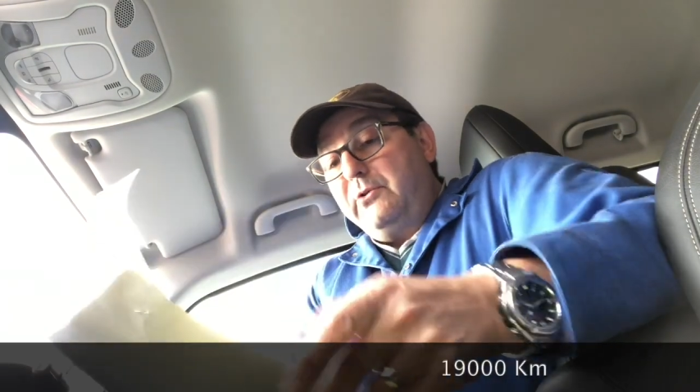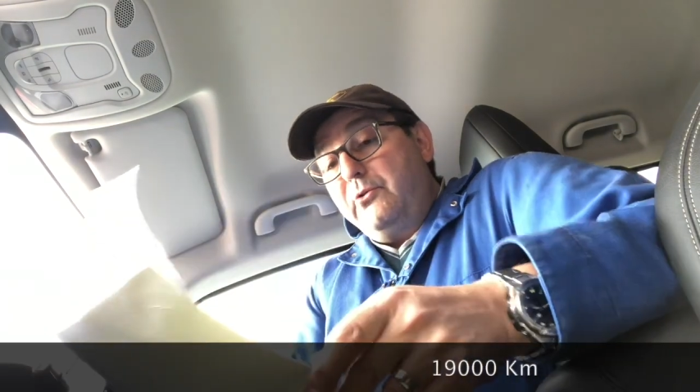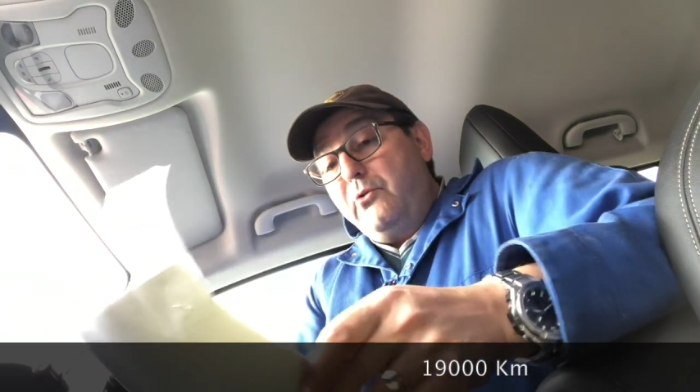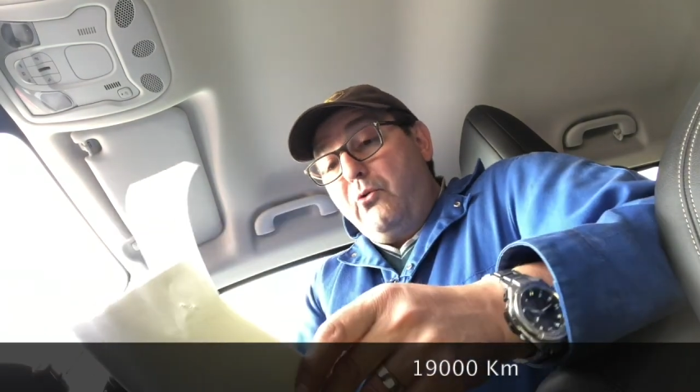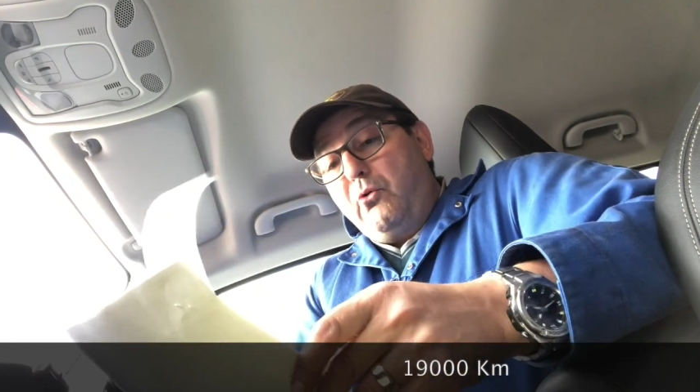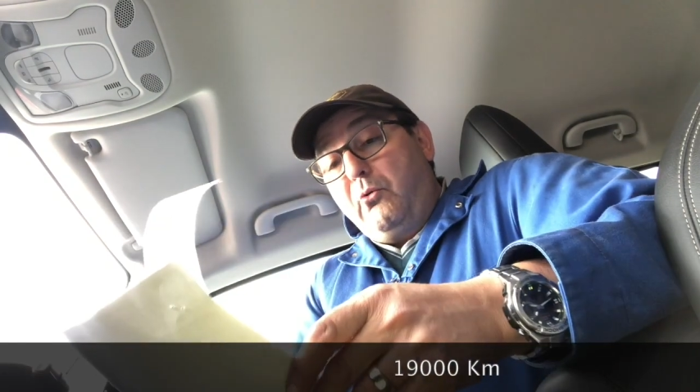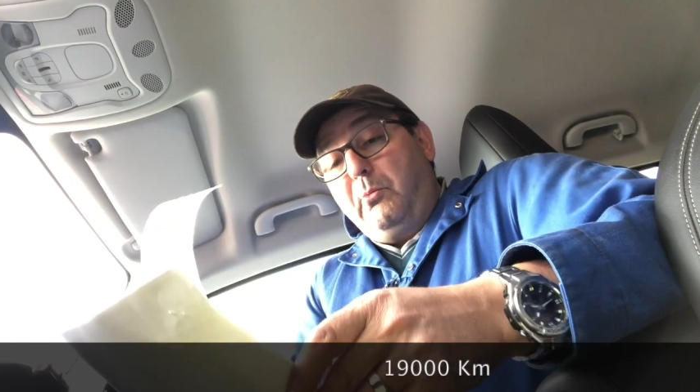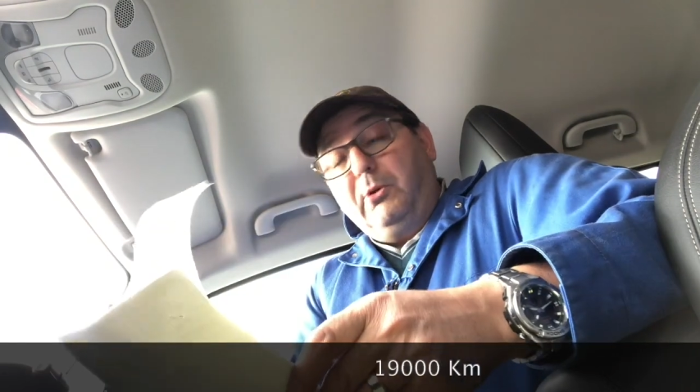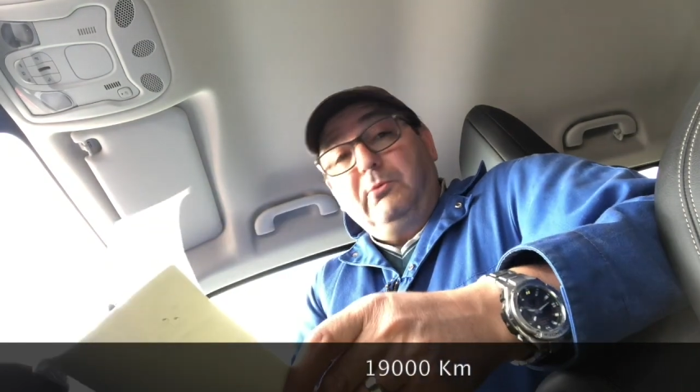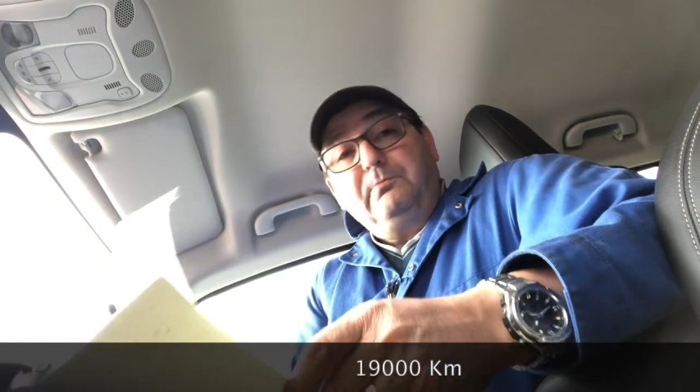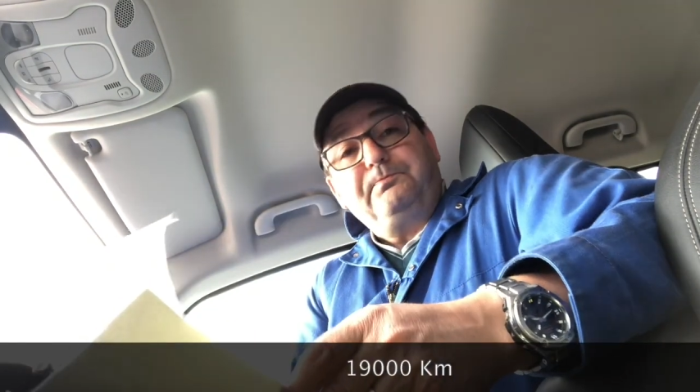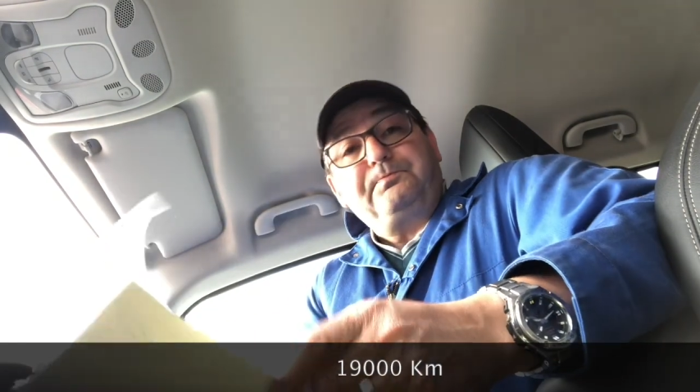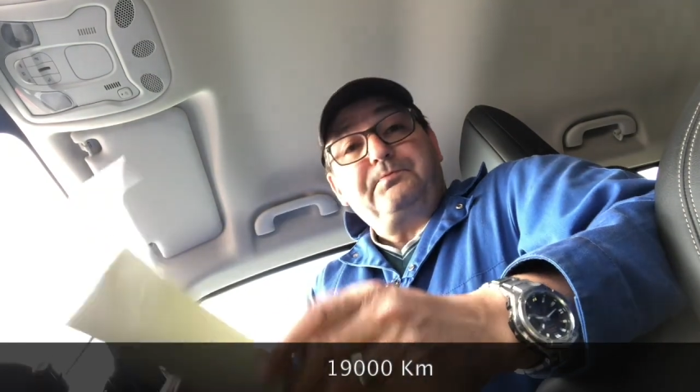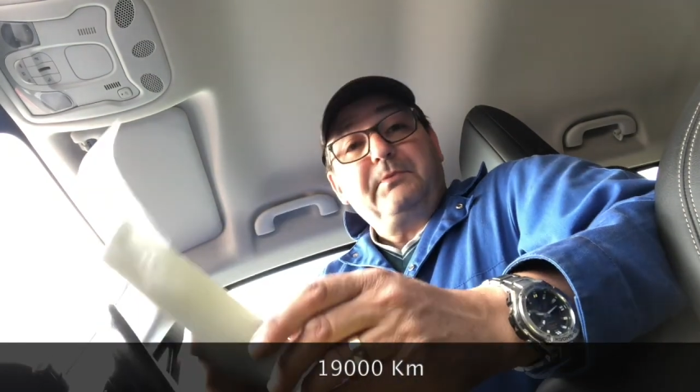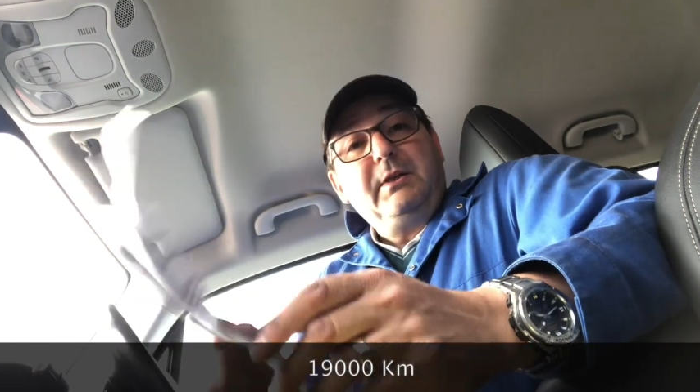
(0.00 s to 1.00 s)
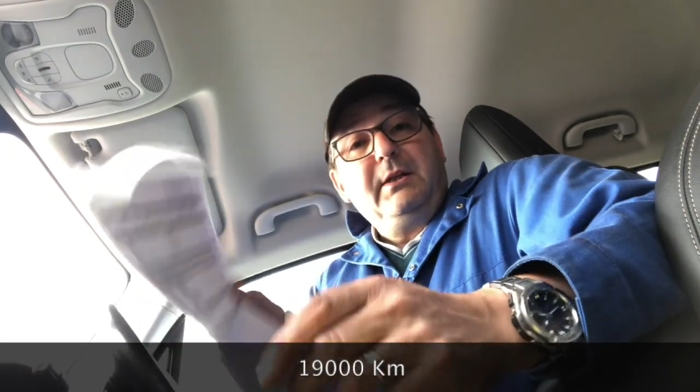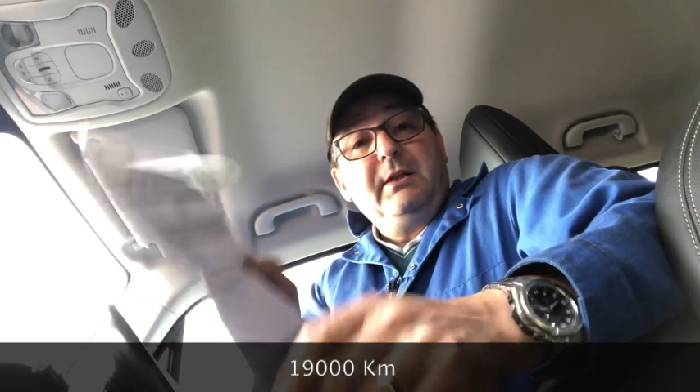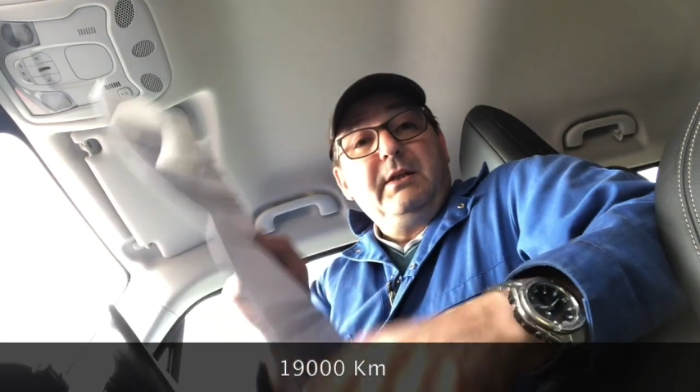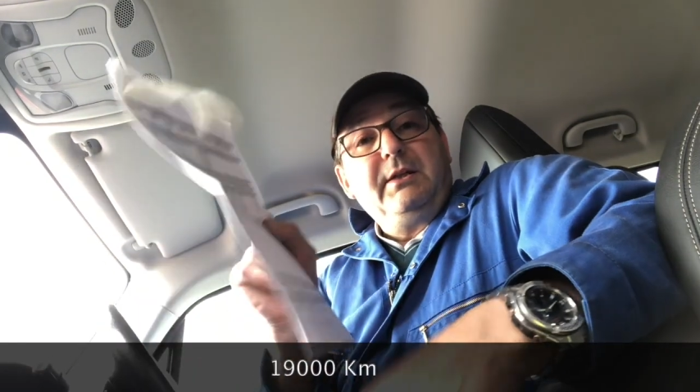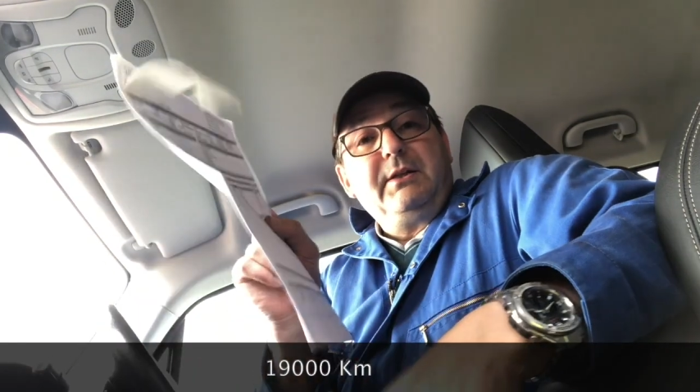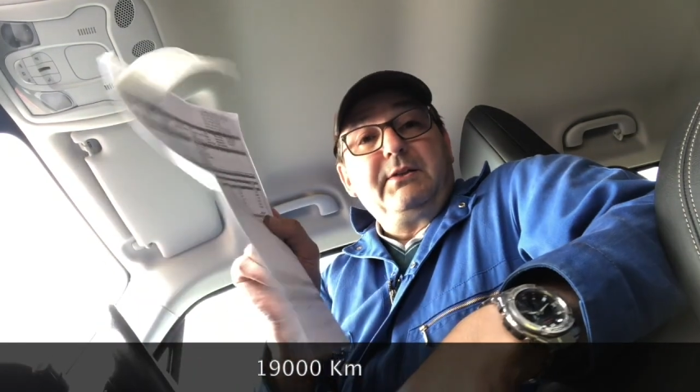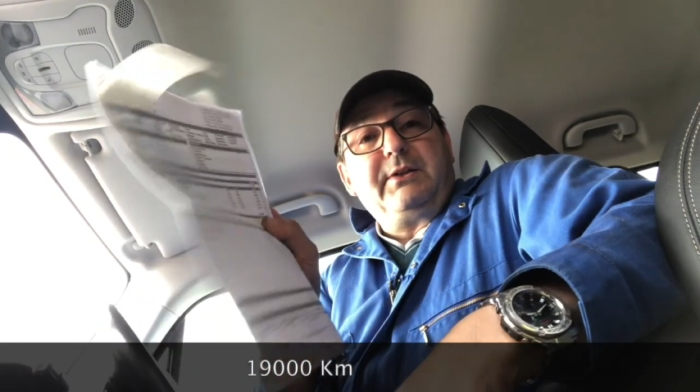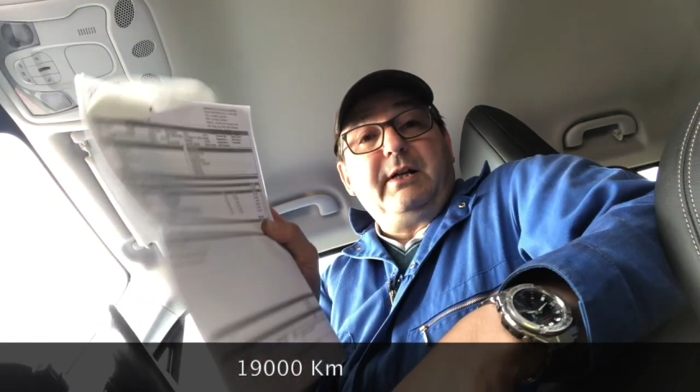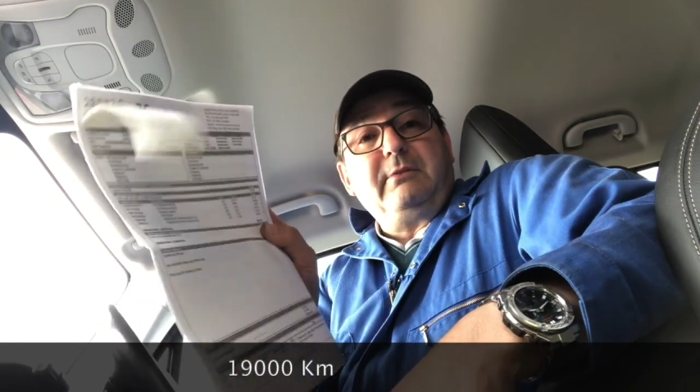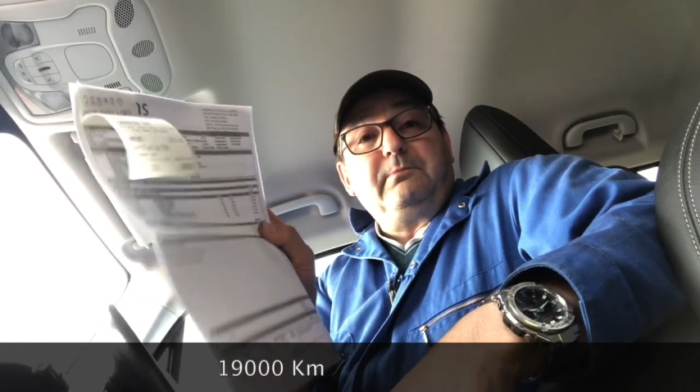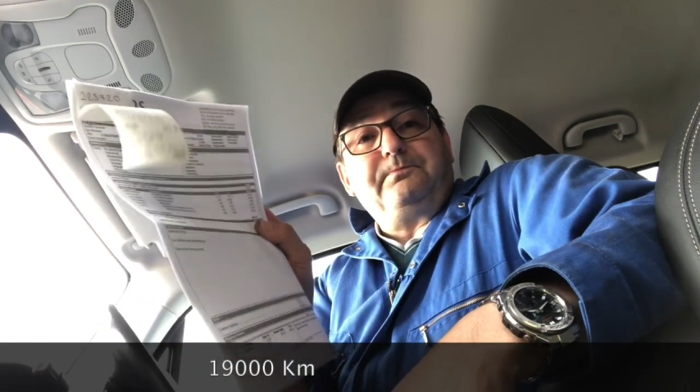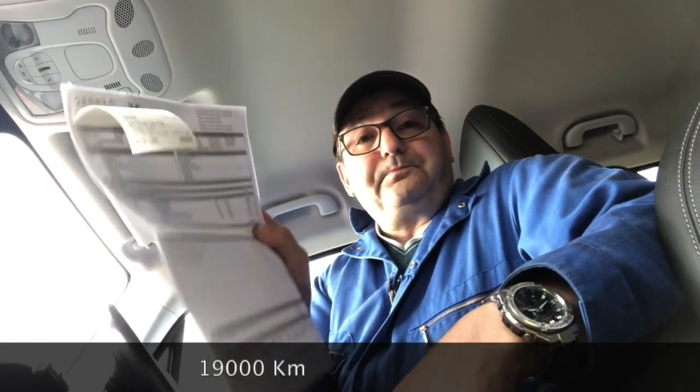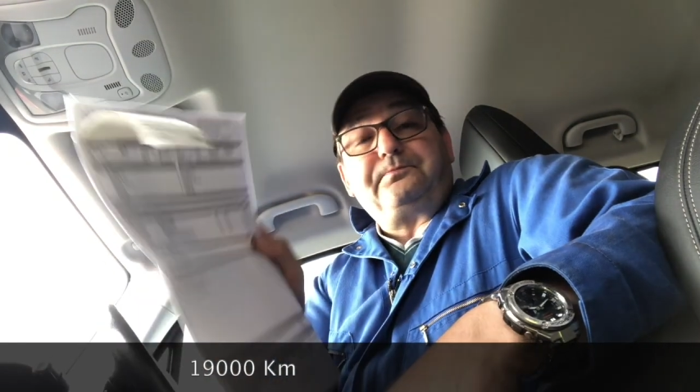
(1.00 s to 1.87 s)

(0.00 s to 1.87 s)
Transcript: normal. So